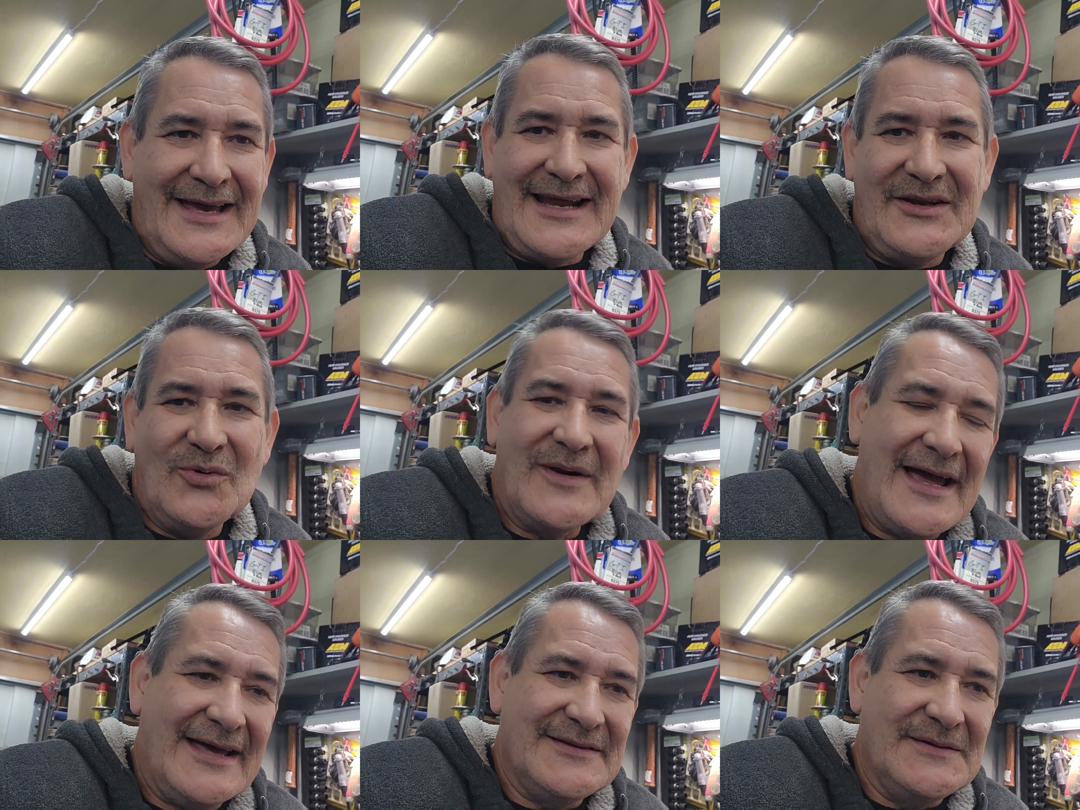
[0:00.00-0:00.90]
And I knew what
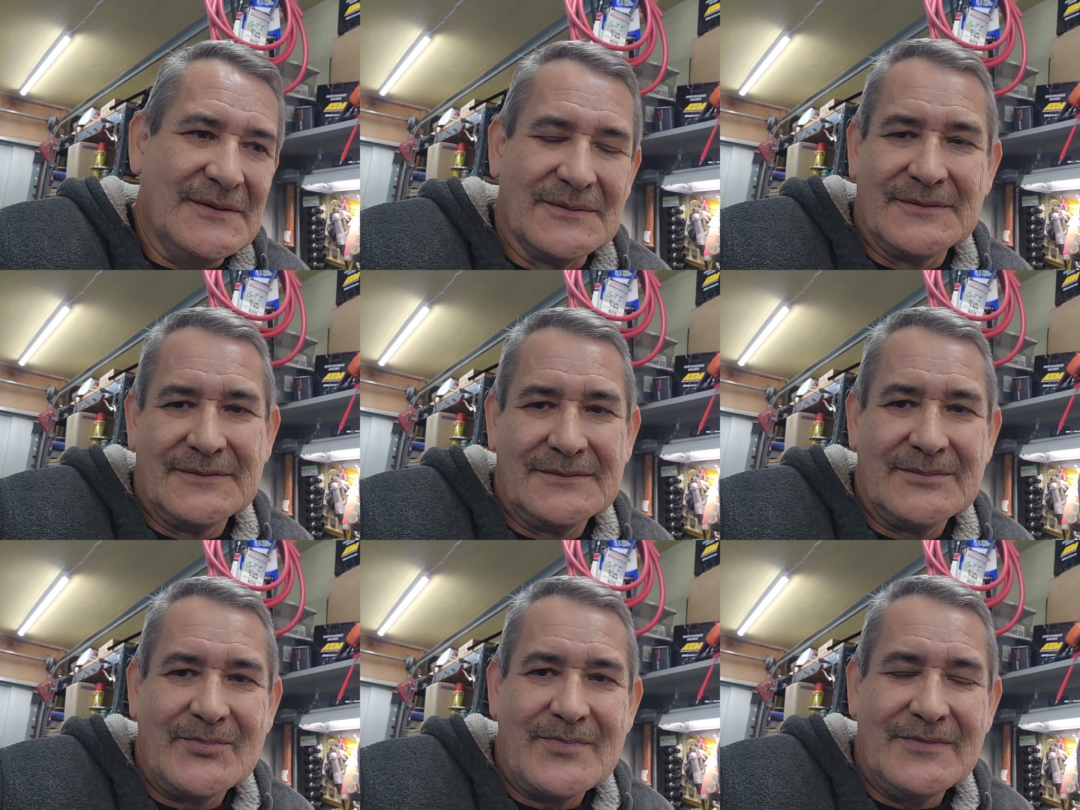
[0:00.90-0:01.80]
I had to do
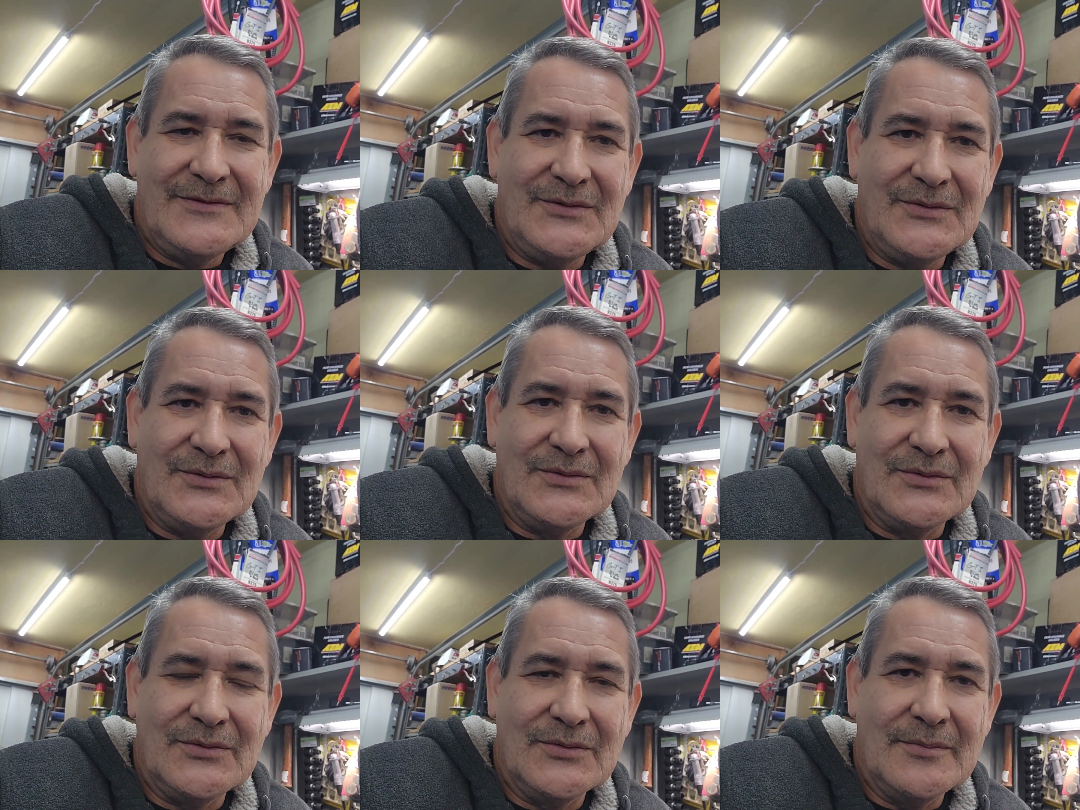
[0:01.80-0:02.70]

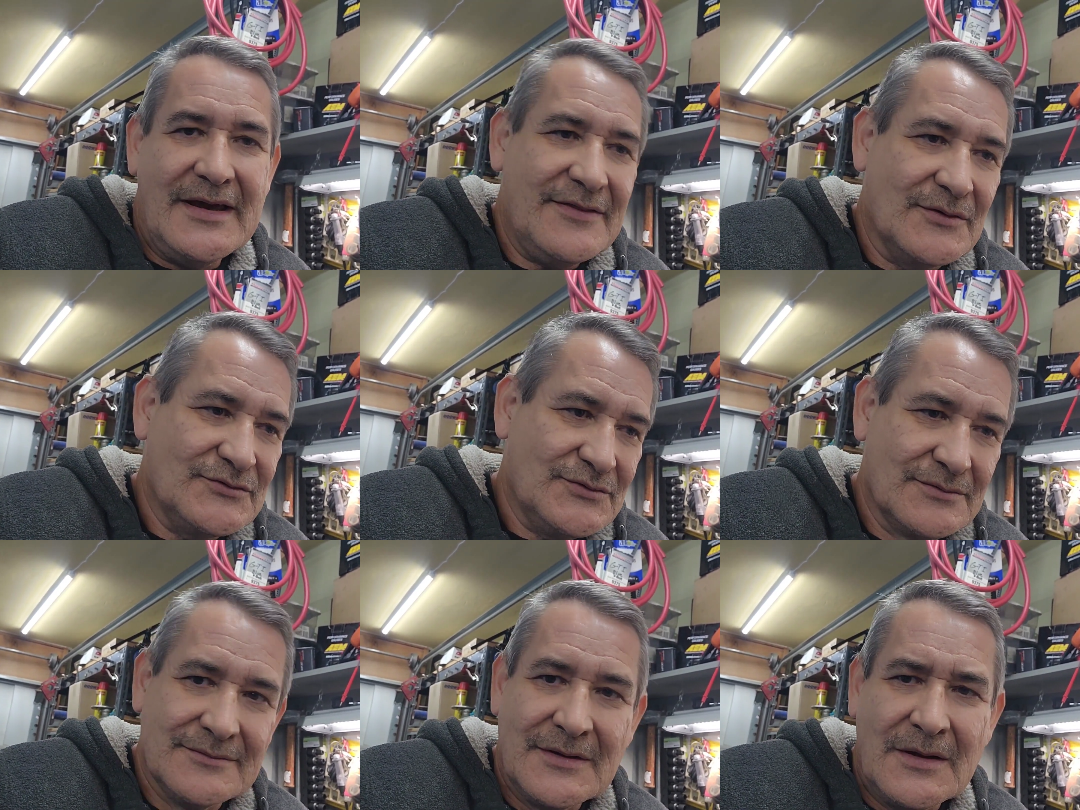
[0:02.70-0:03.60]
to make
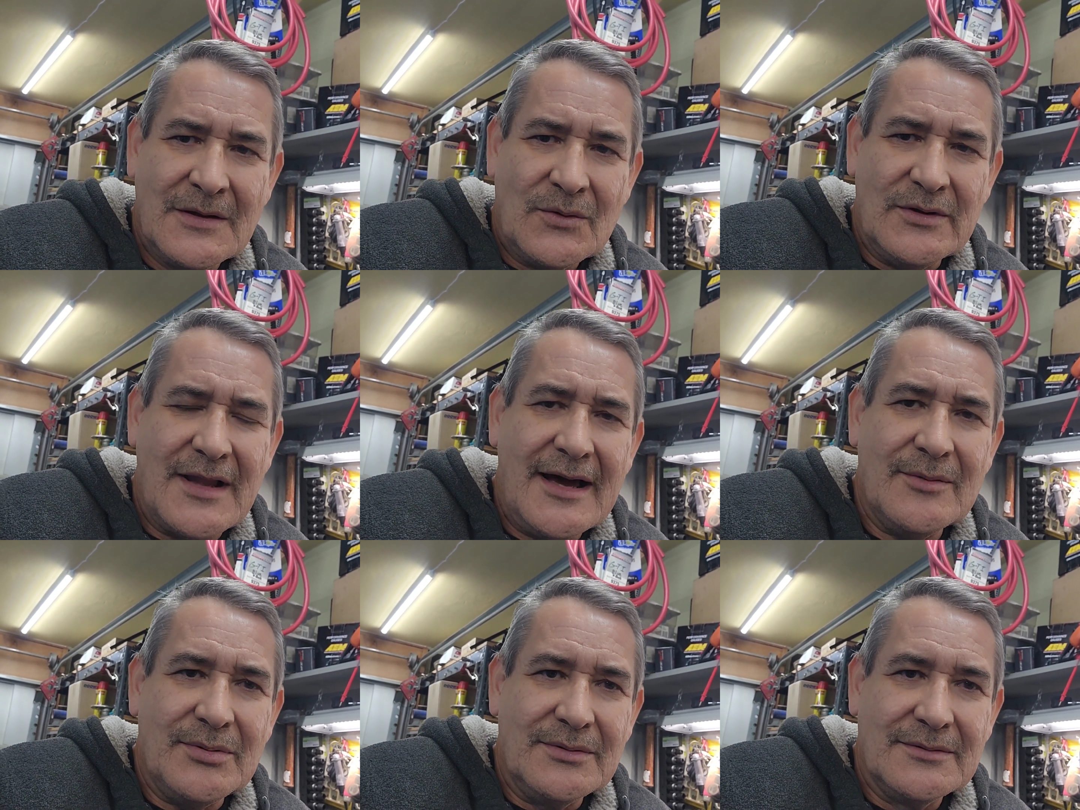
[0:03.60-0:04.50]
those
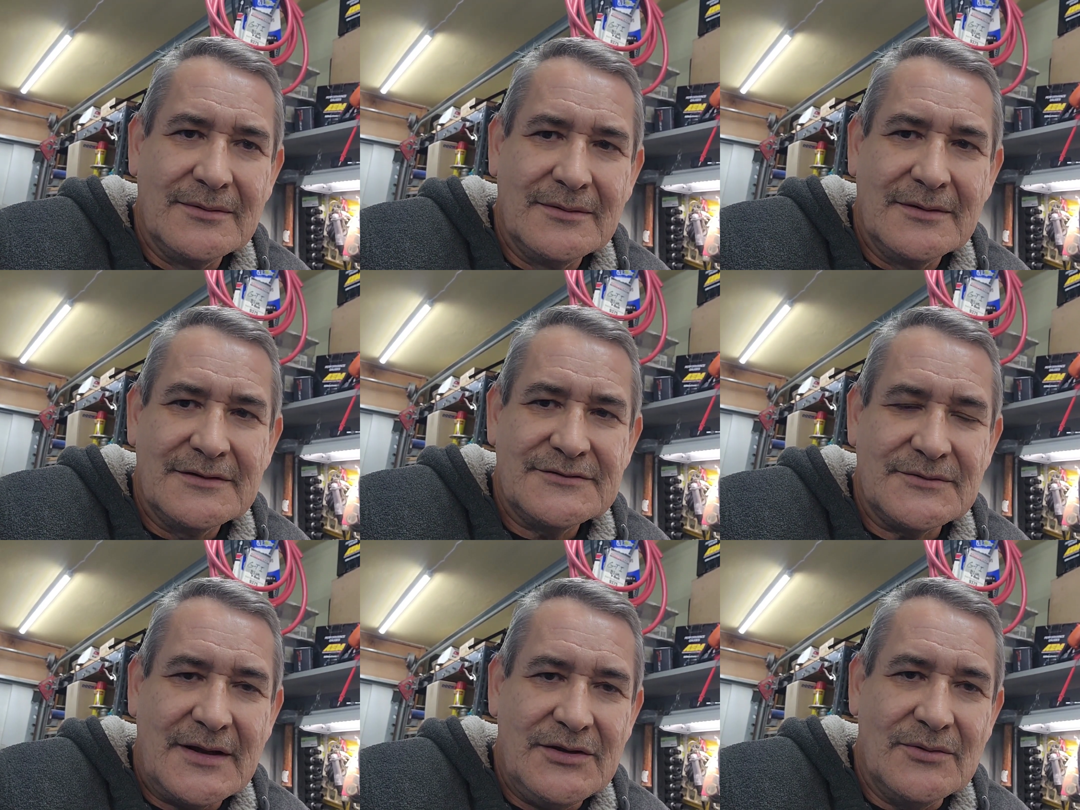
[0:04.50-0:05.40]
reliable
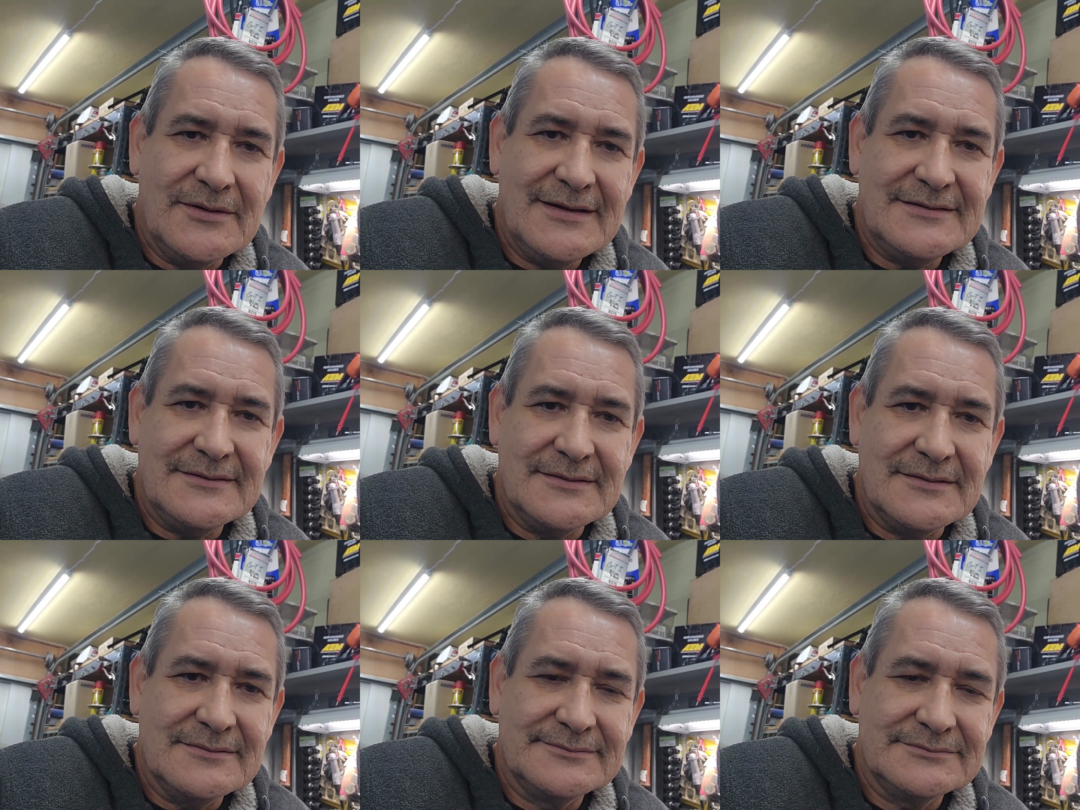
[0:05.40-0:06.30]
so that you don't get
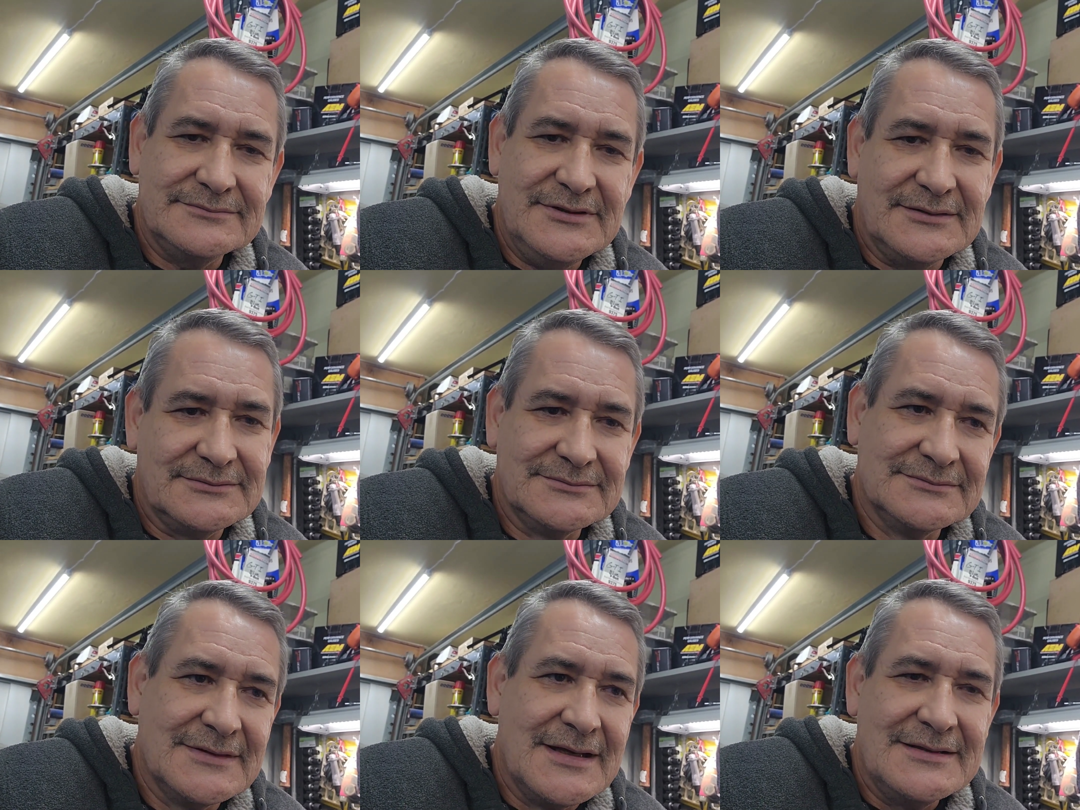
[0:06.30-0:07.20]
the, uh, you know,
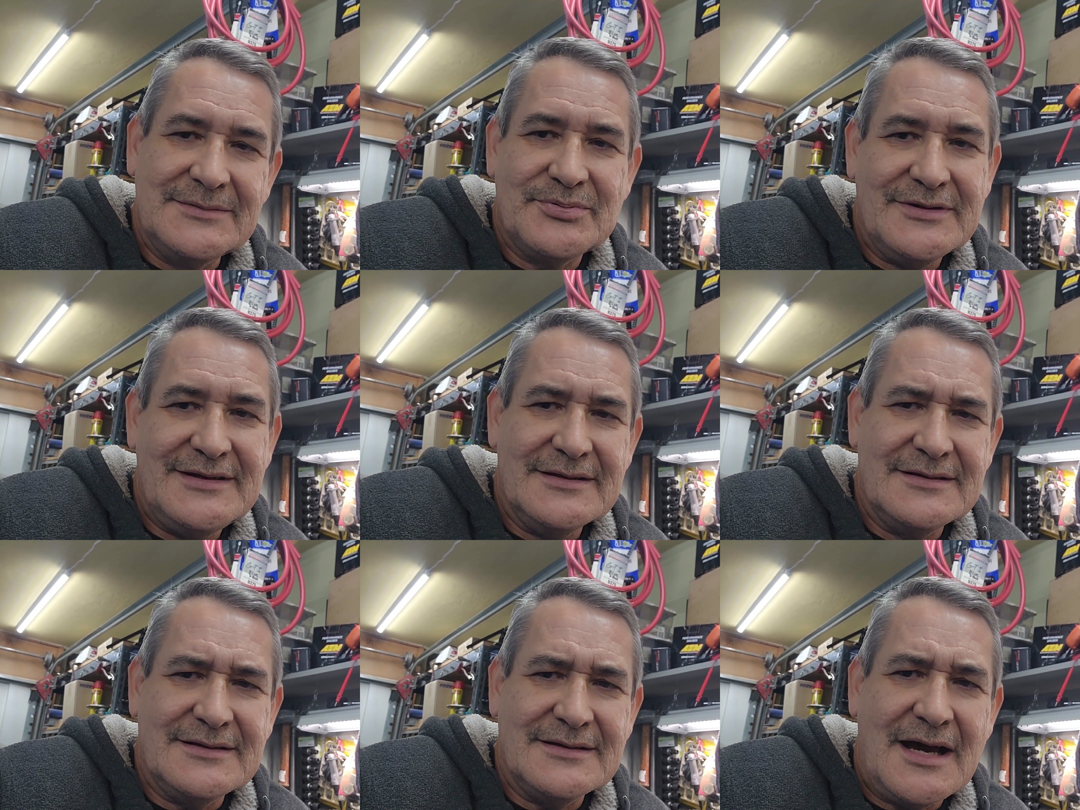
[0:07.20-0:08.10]
debris in
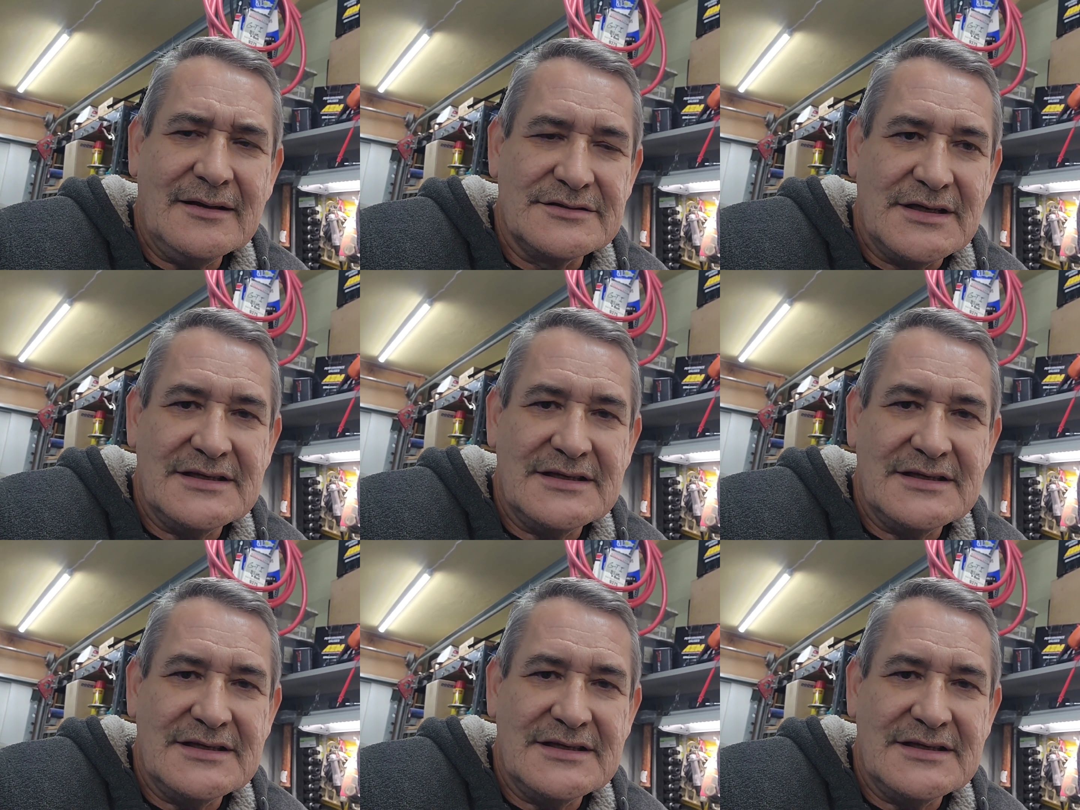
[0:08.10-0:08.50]
the idle jet.